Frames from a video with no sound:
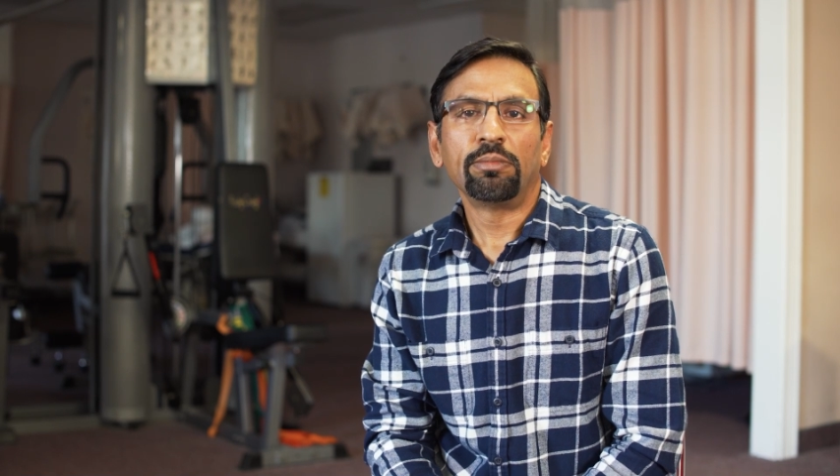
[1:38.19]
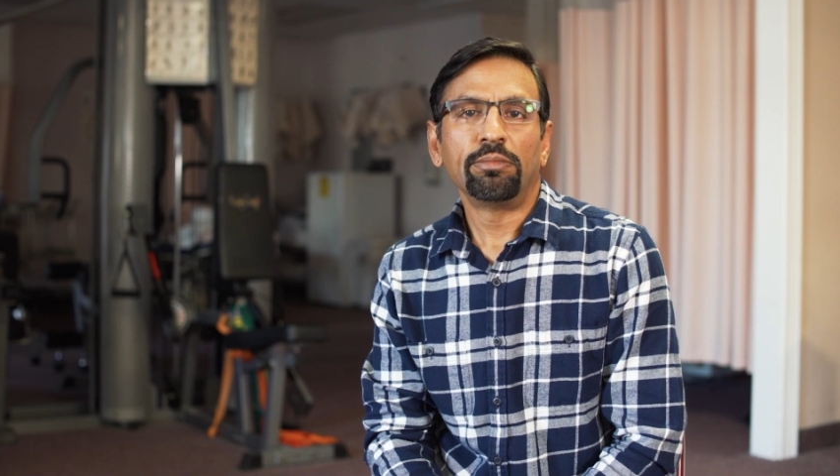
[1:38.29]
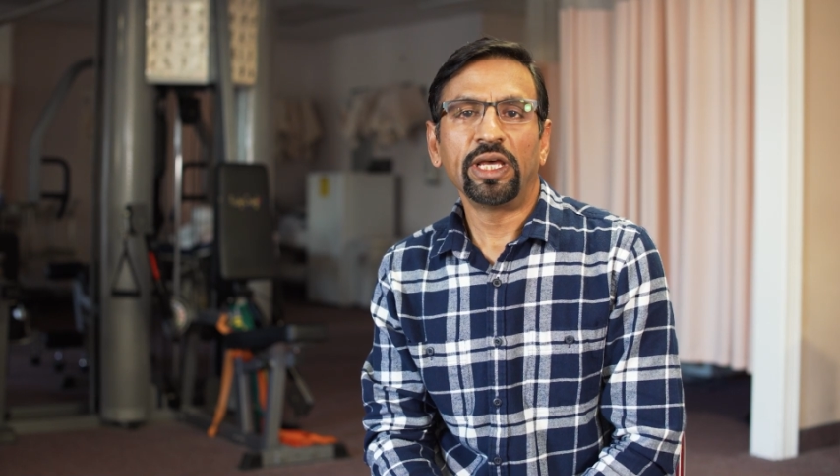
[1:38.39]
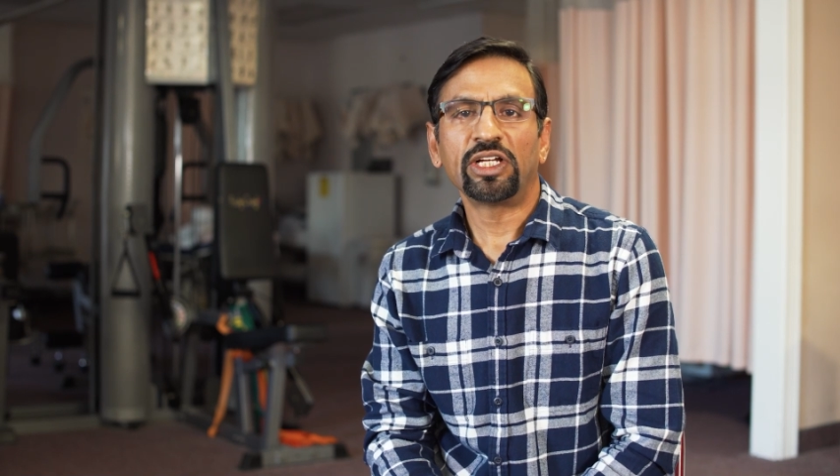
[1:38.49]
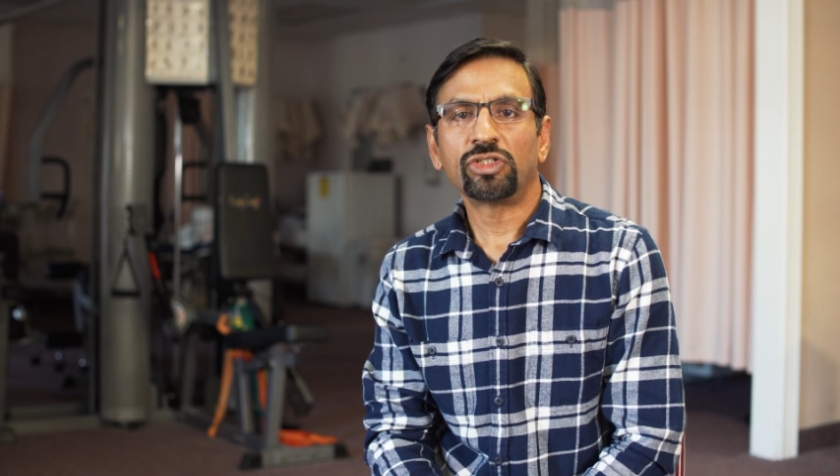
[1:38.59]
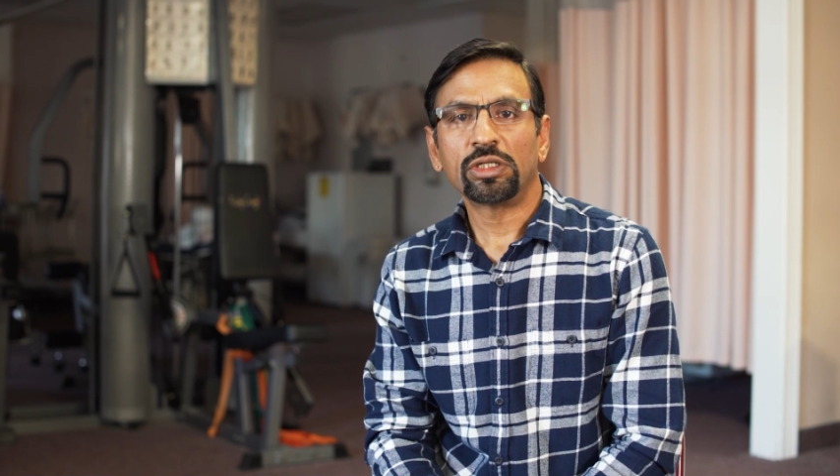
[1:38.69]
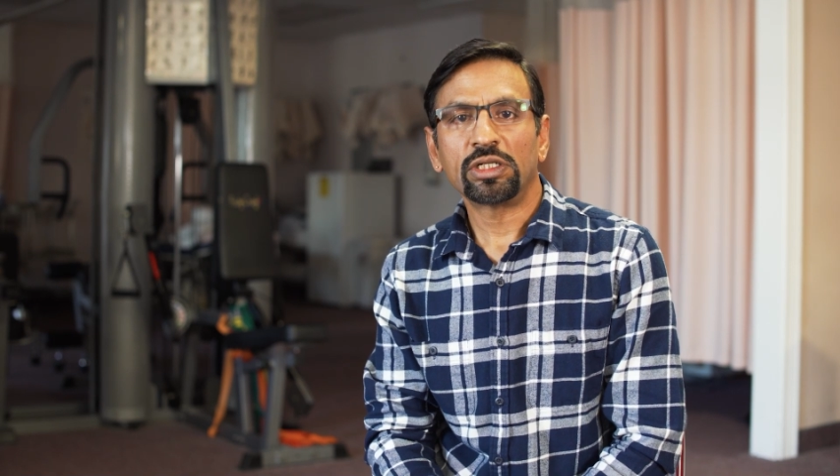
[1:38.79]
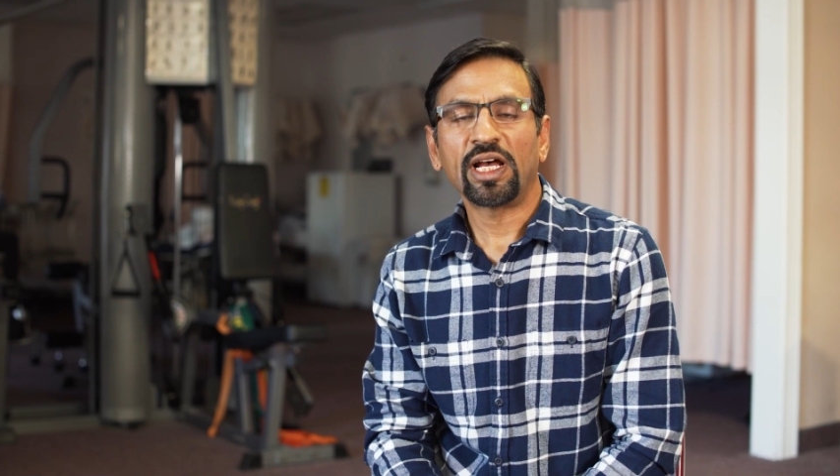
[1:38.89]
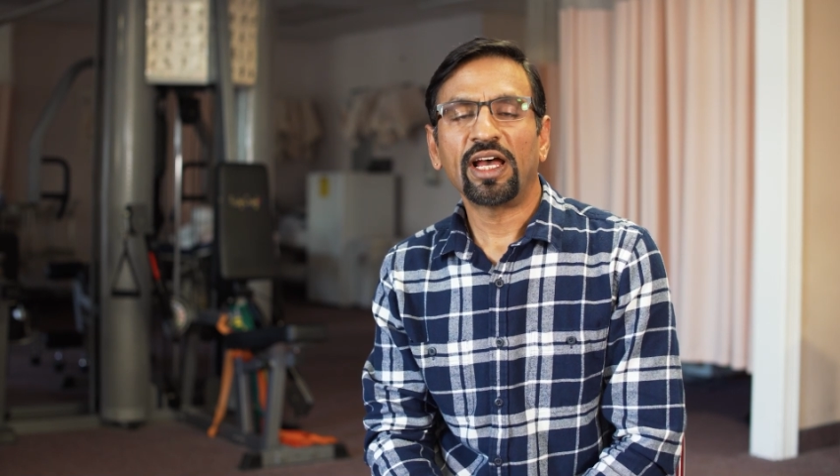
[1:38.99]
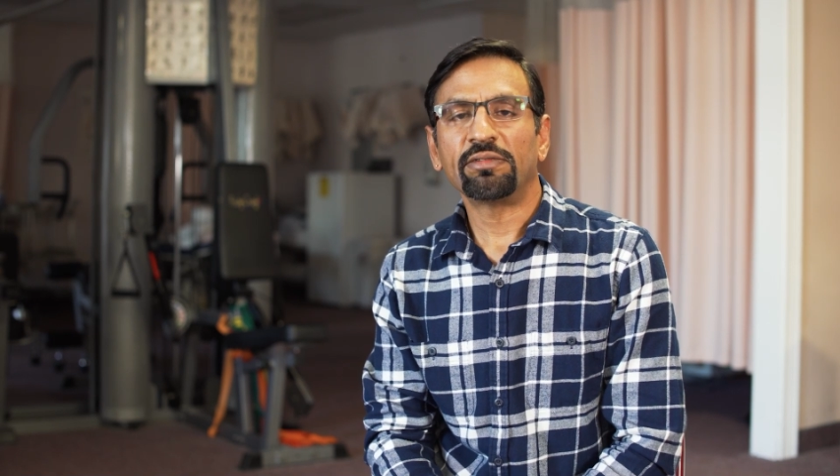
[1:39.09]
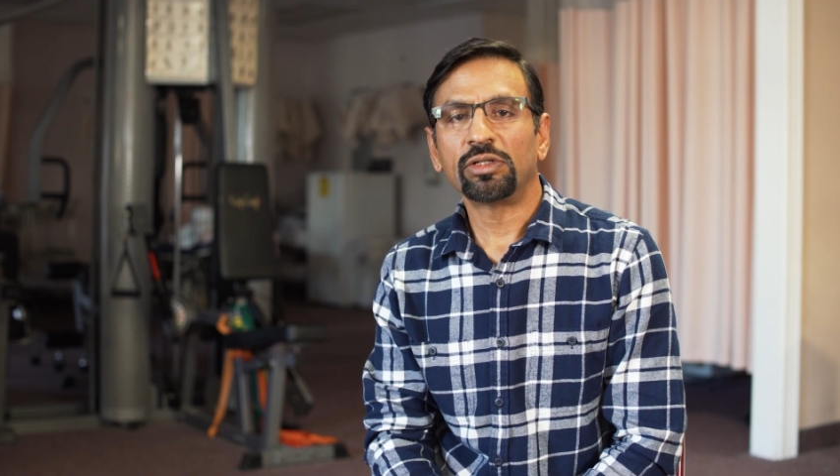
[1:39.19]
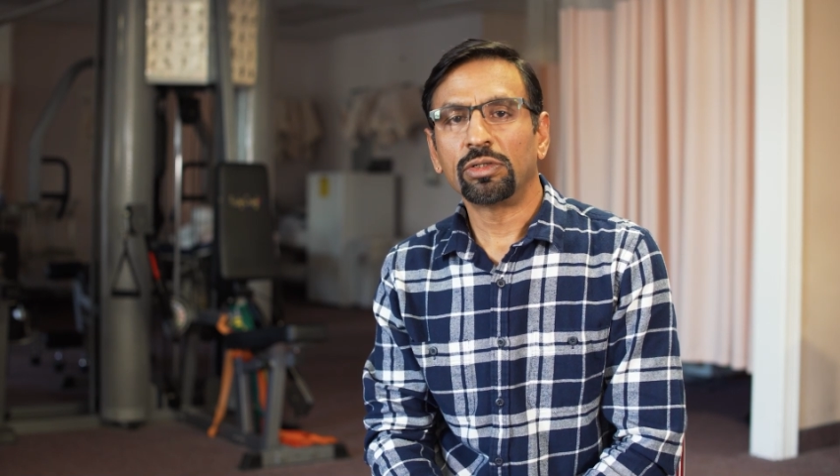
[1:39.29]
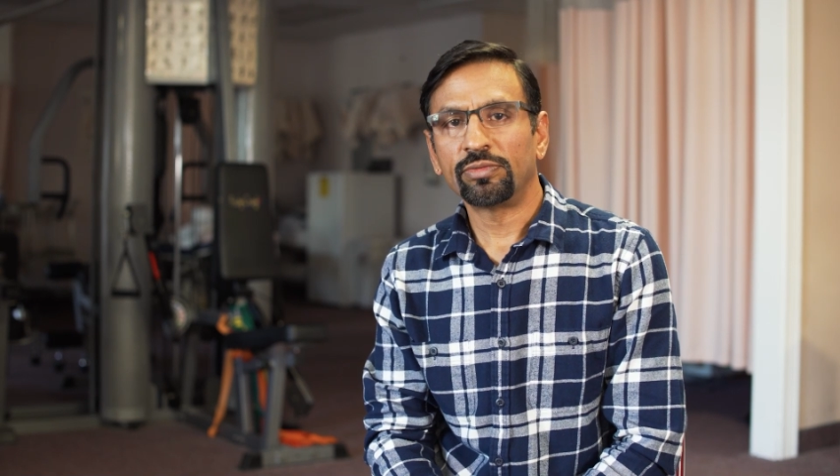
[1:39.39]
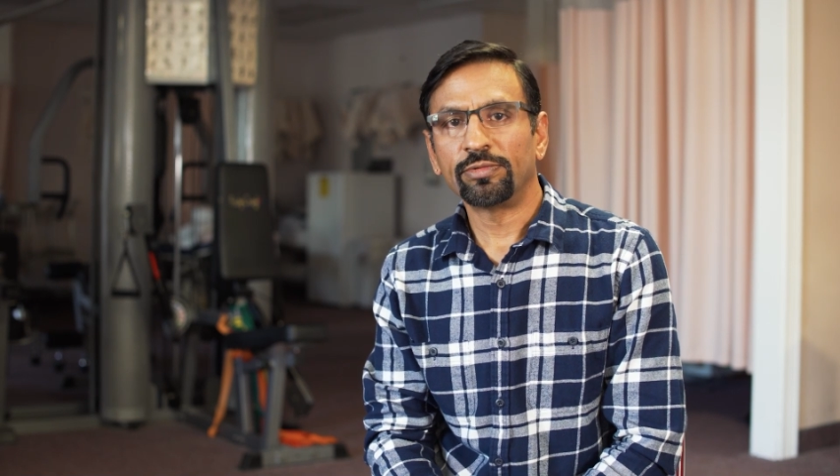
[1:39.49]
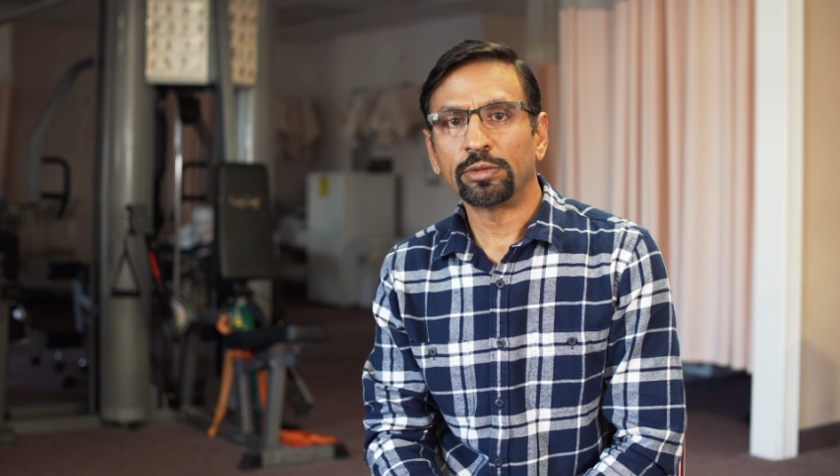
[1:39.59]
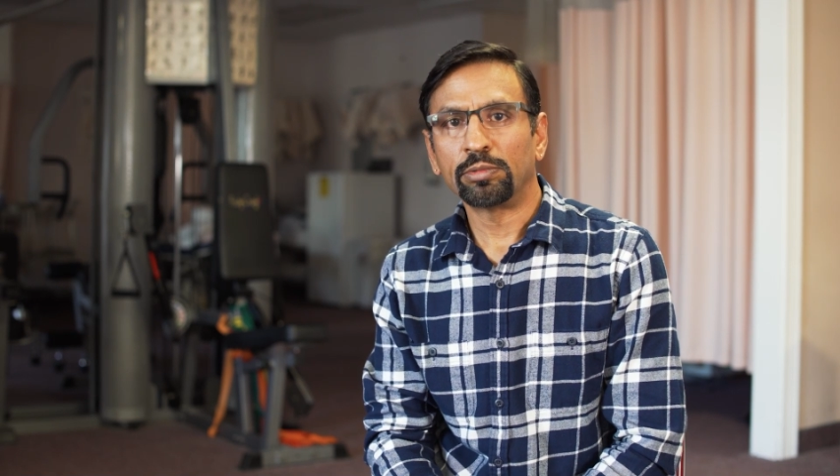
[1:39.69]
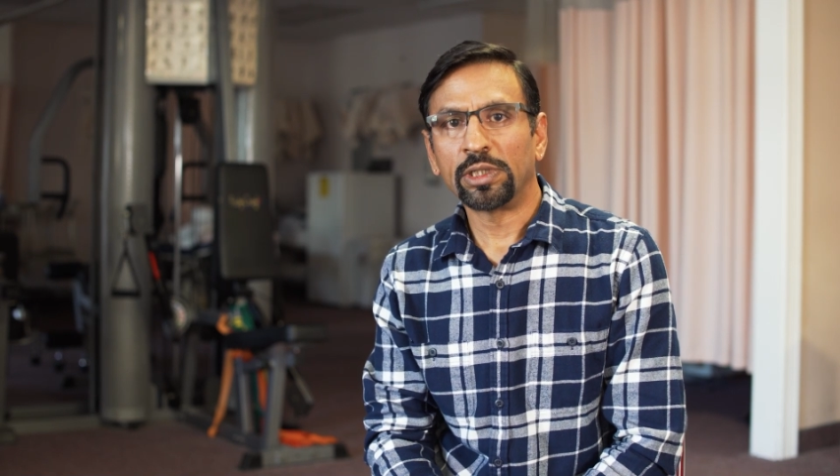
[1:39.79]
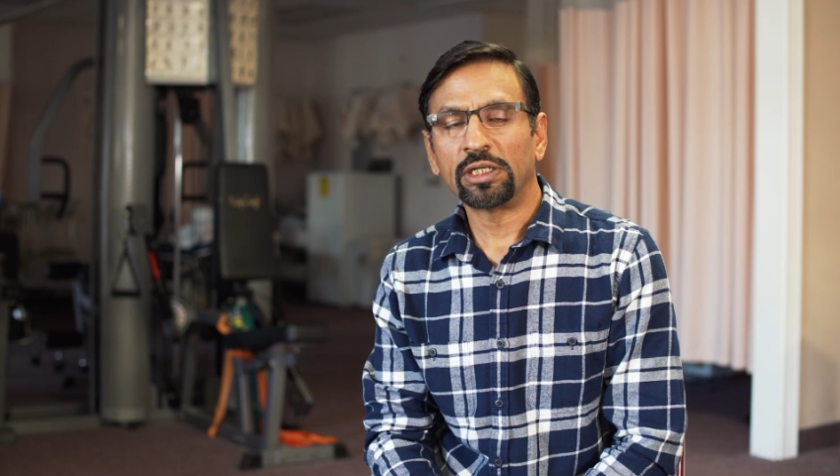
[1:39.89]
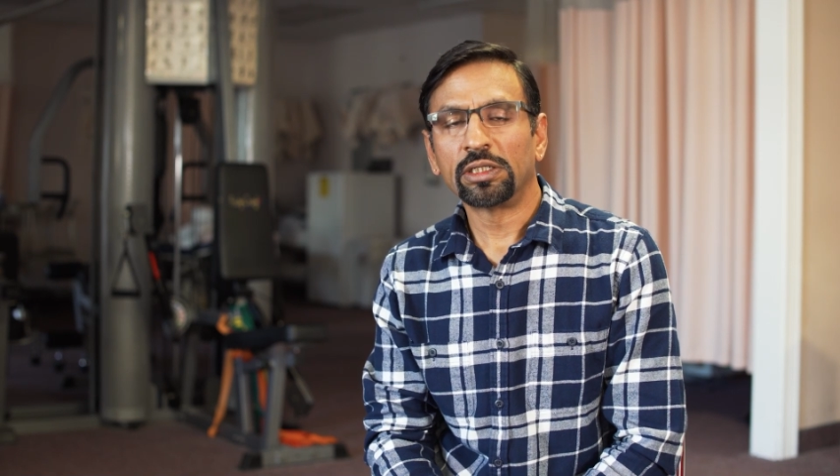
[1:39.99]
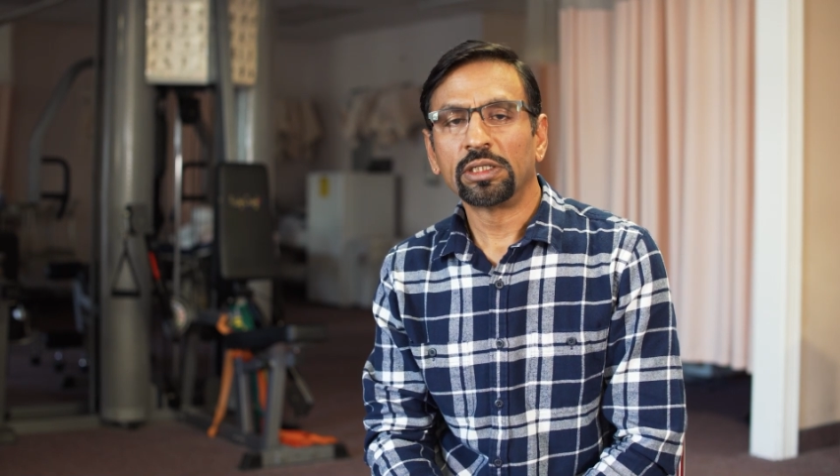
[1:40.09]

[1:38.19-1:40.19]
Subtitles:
Make sure to have a good footwear.